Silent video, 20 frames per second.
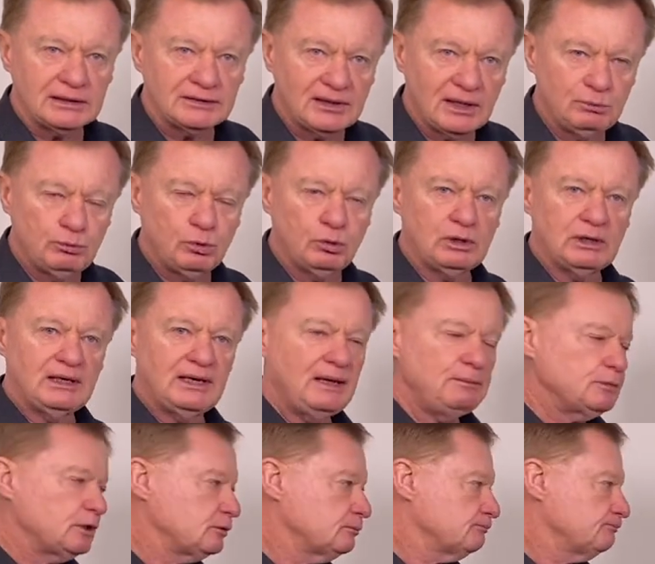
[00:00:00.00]
they bought a
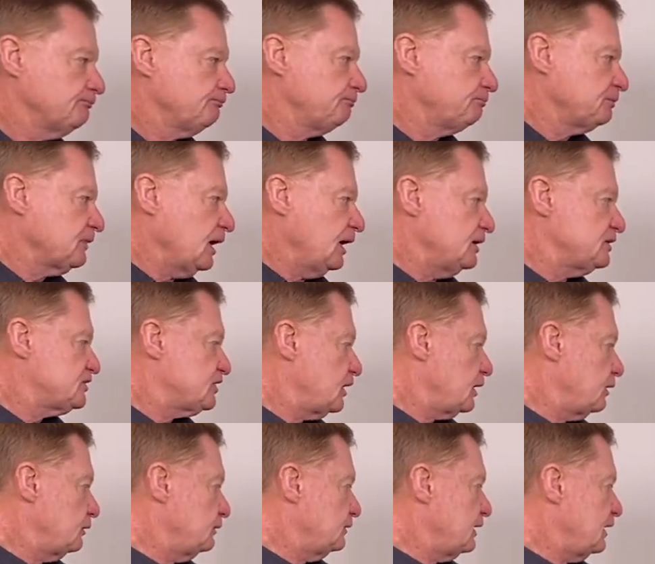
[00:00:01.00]
lemon, and
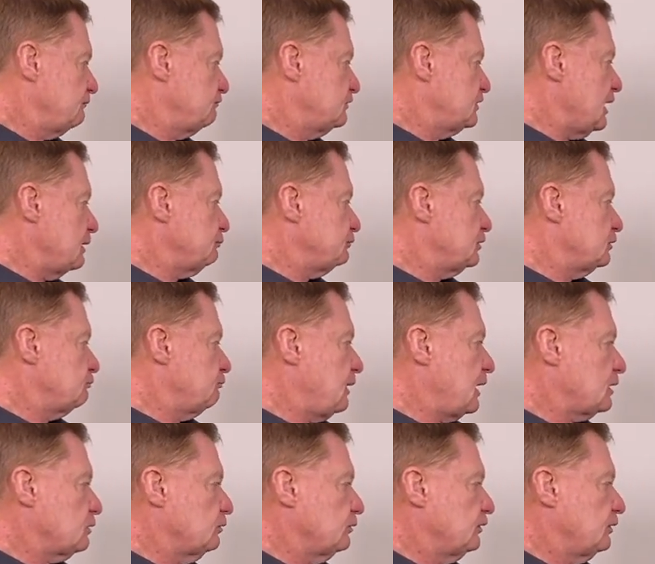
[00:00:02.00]
so they've dumped it
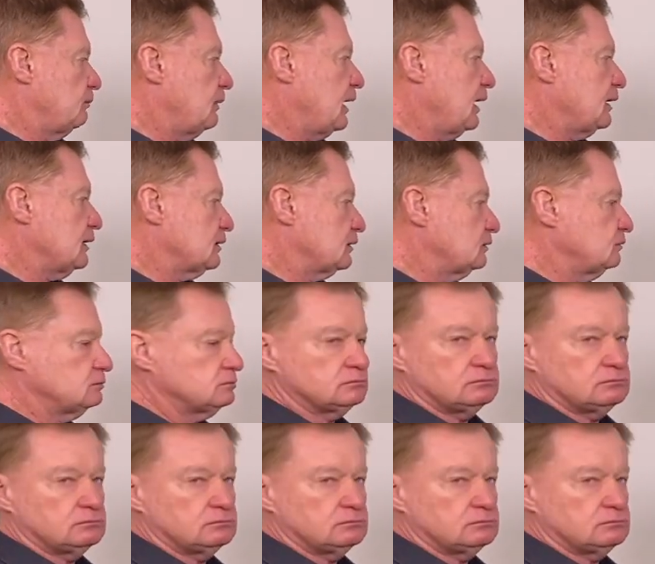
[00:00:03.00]
back on the market